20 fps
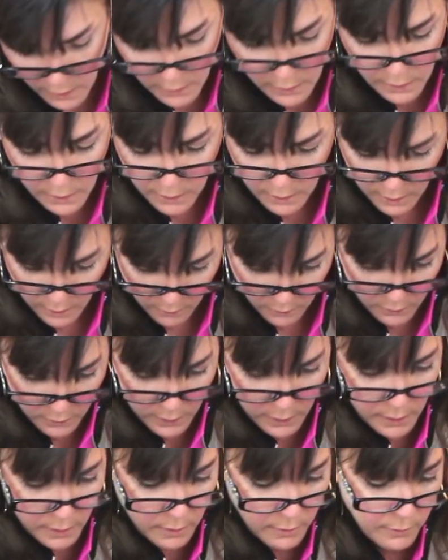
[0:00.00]
and I will
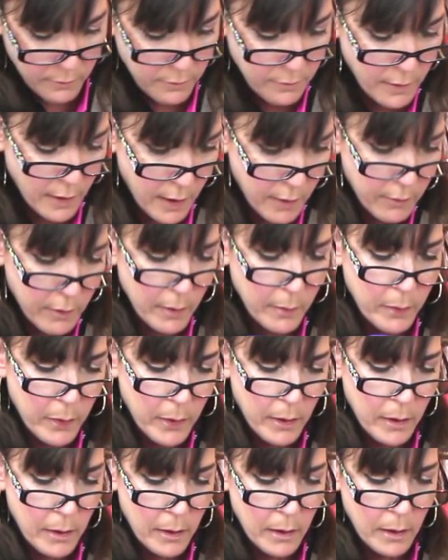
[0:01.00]
hit the firing
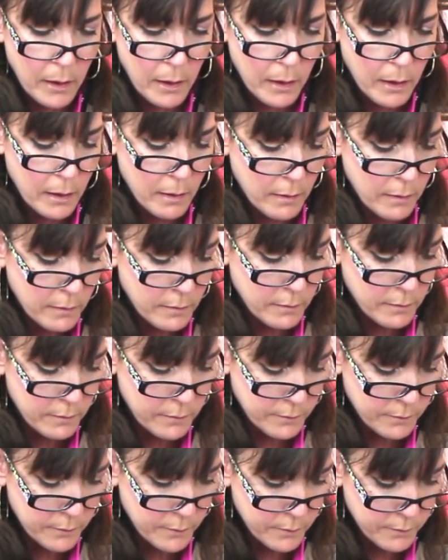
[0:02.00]
pin in.
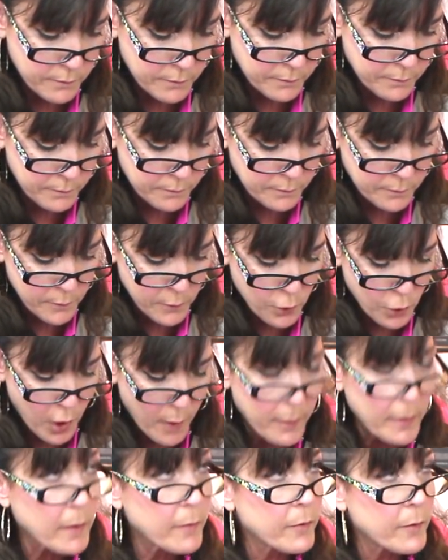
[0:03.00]

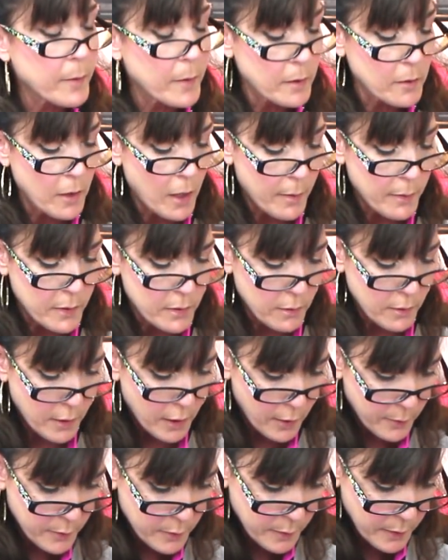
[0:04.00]
Dropping it from the top sort of
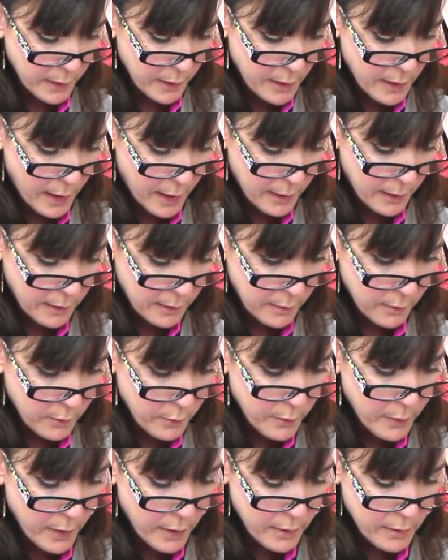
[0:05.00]
helps me guide it a little
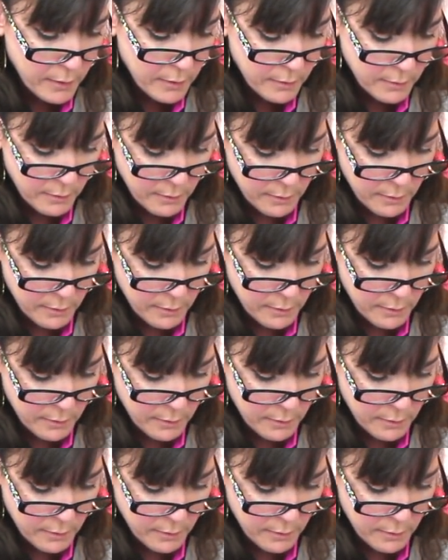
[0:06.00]
better,